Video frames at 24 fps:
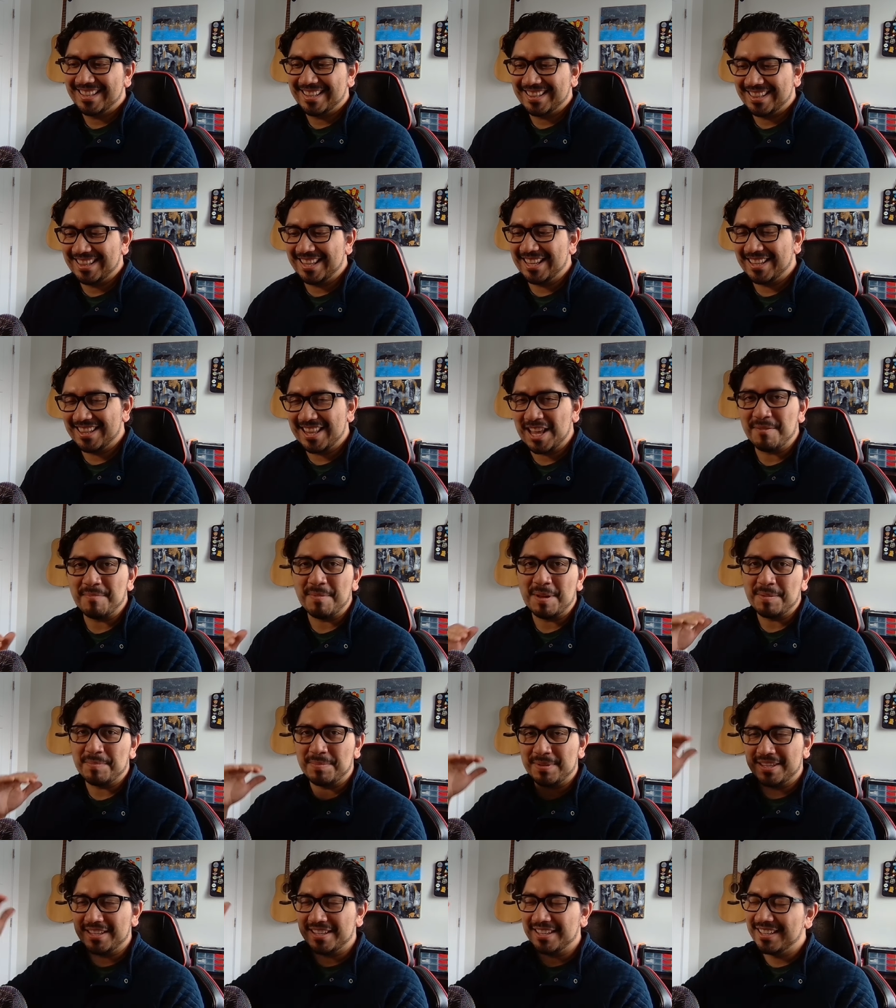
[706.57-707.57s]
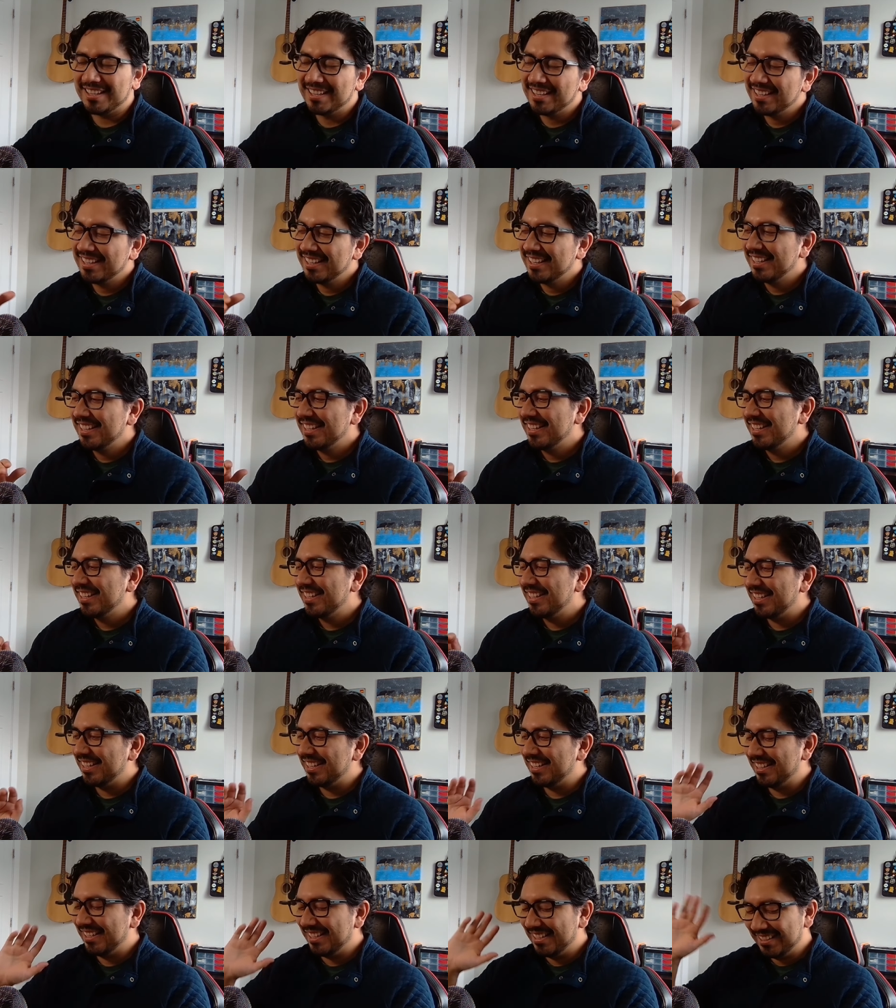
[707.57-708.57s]
that that might be
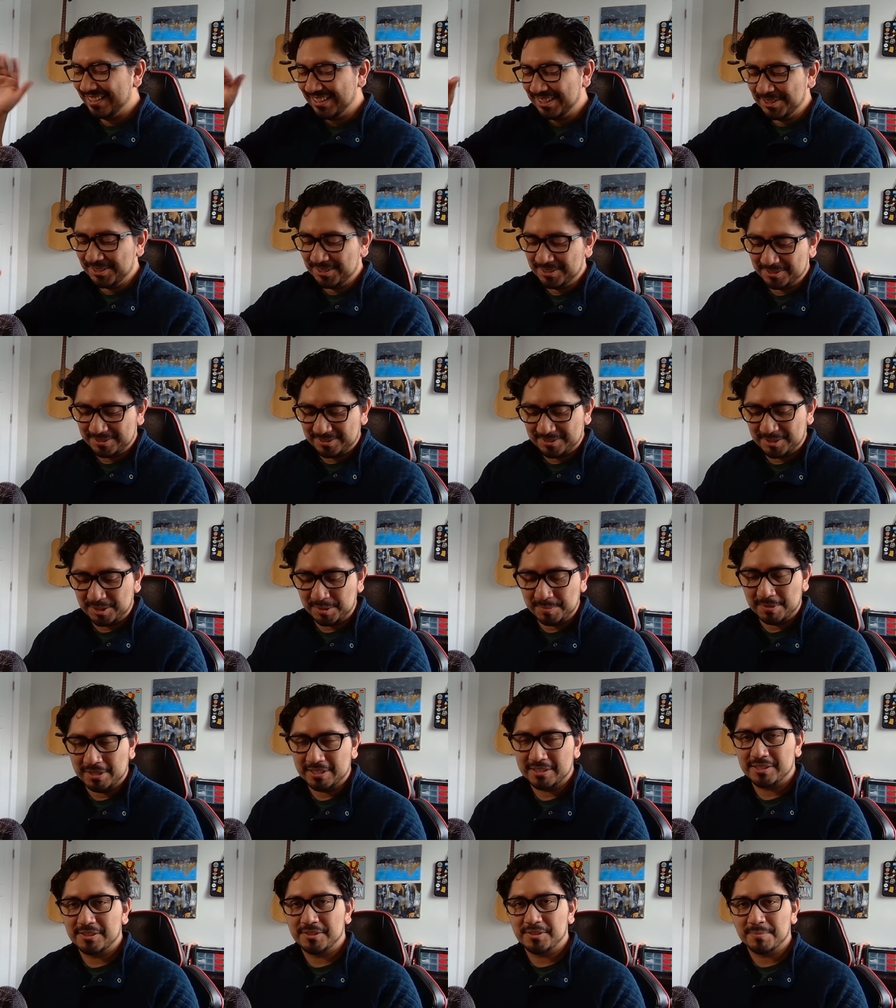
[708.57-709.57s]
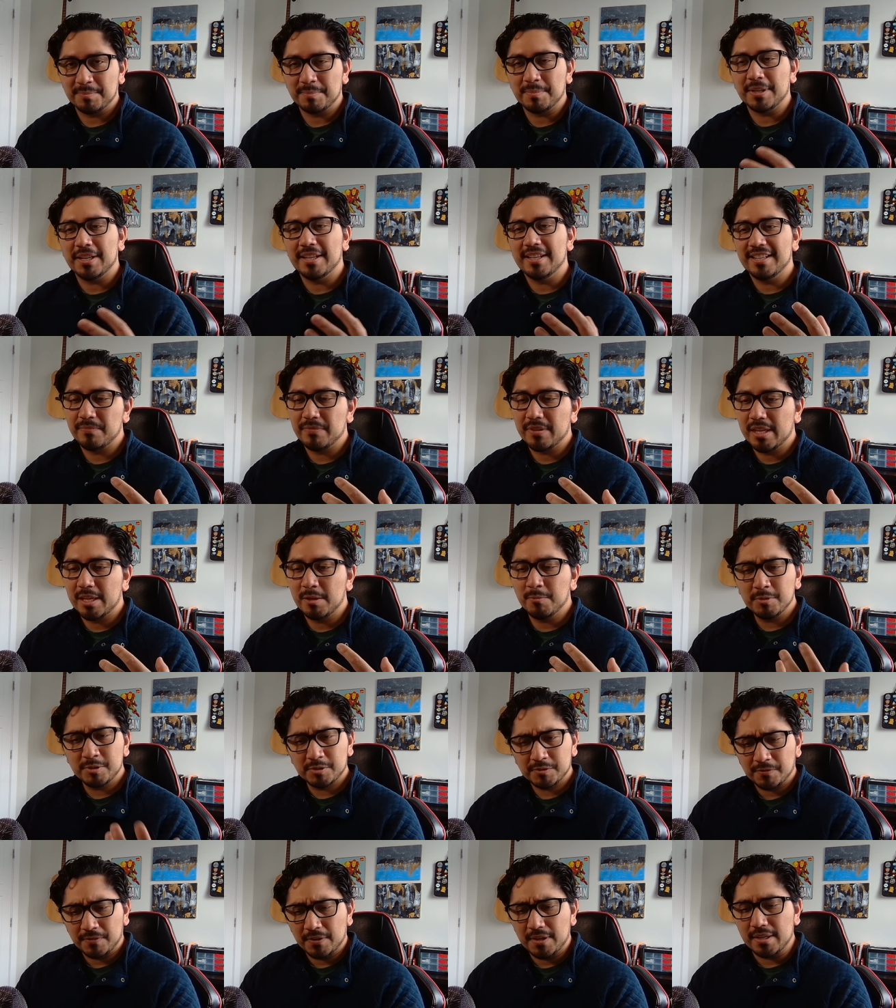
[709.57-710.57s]
uh, a little too much, but it
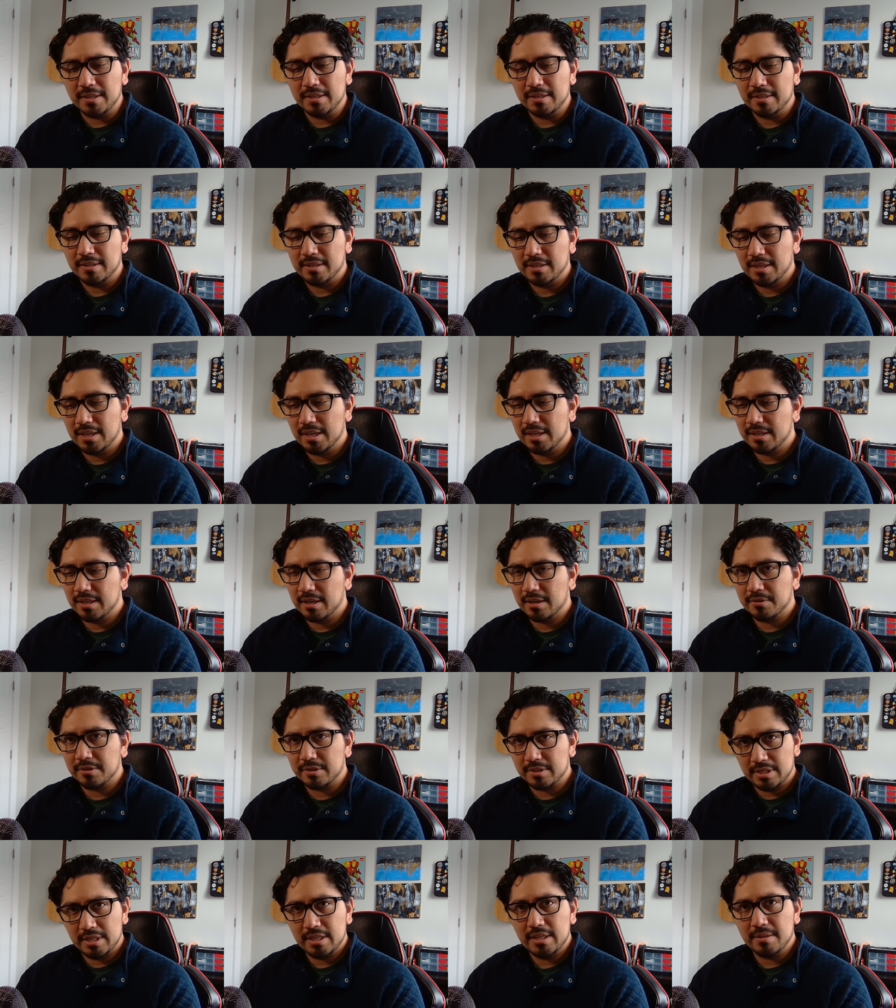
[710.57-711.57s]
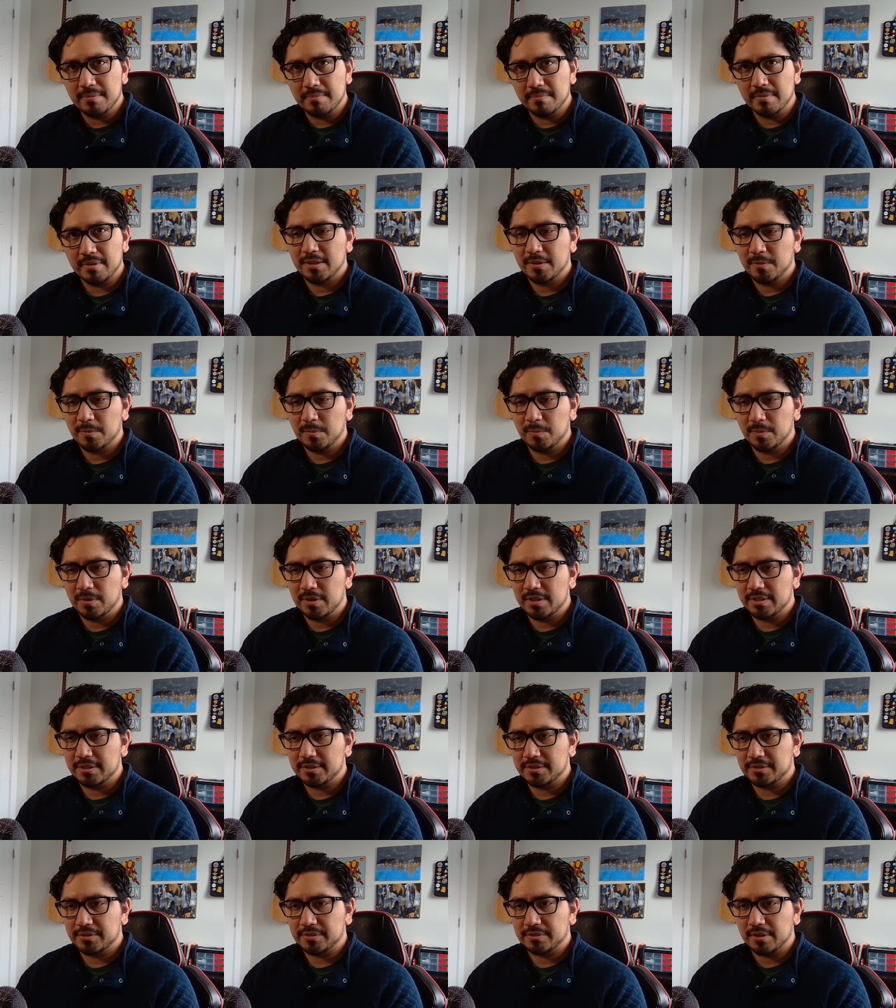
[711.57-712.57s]
was fun, and our team
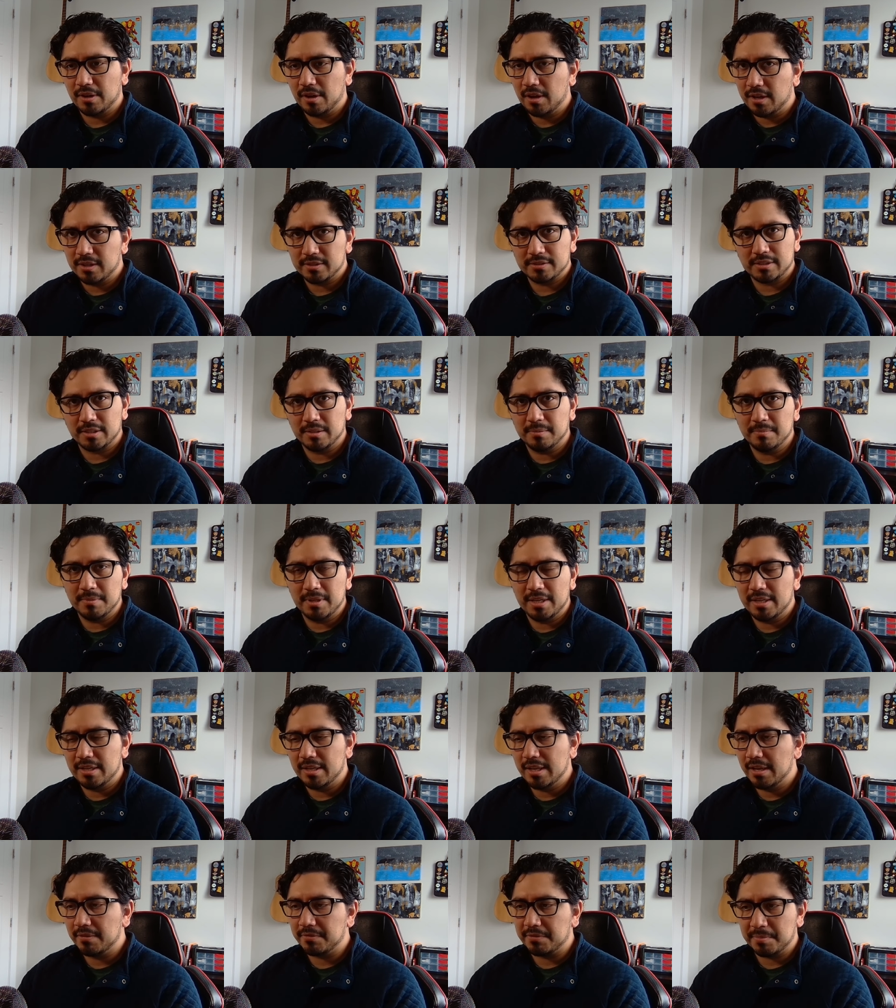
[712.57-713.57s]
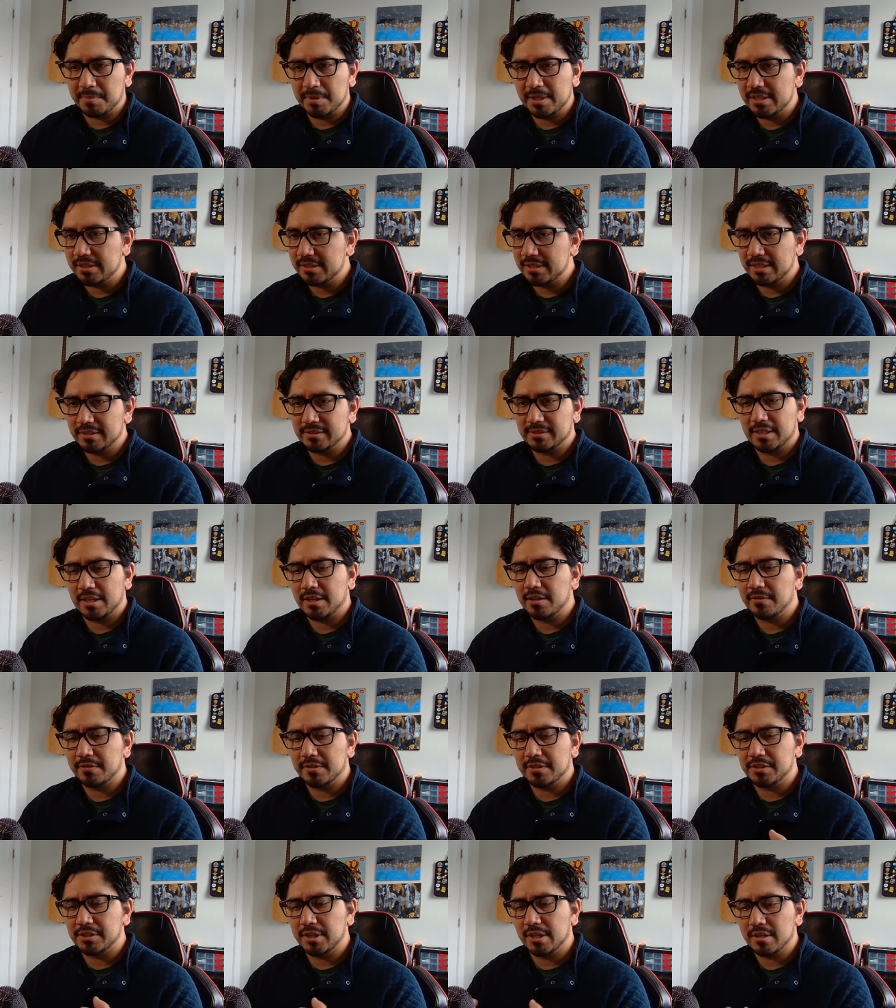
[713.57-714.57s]
was awesome, and everybody takes care of
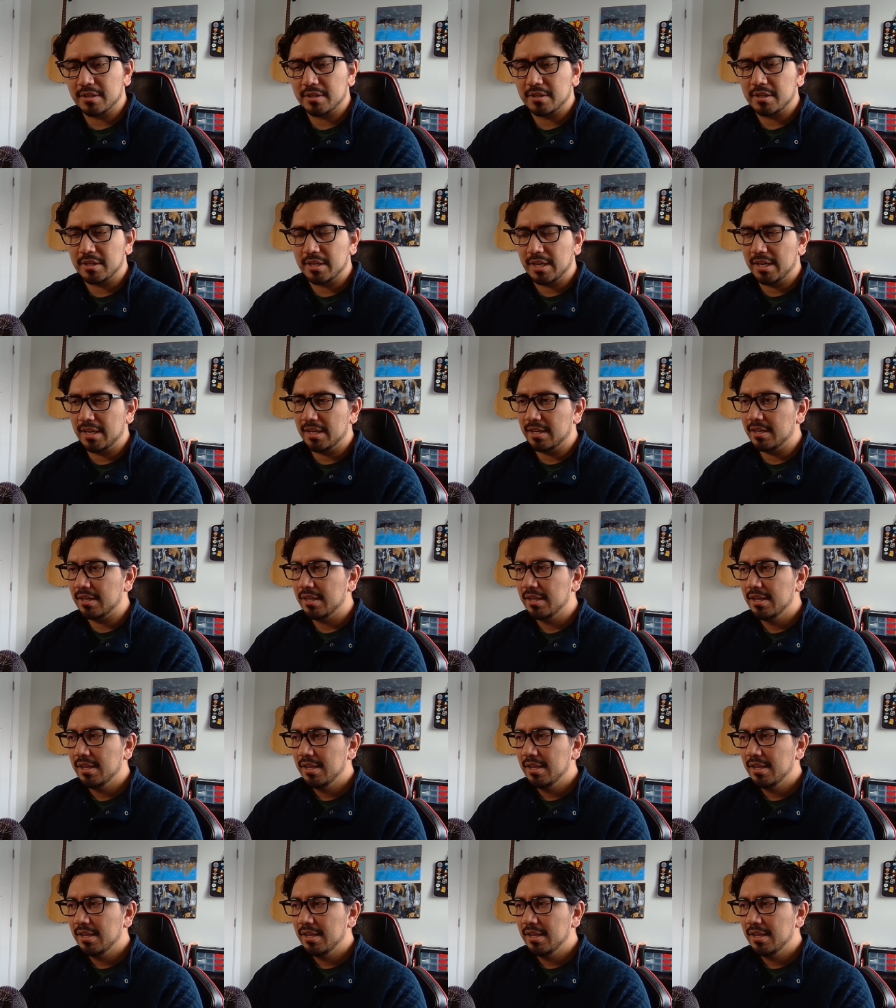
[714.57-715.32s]
each other, and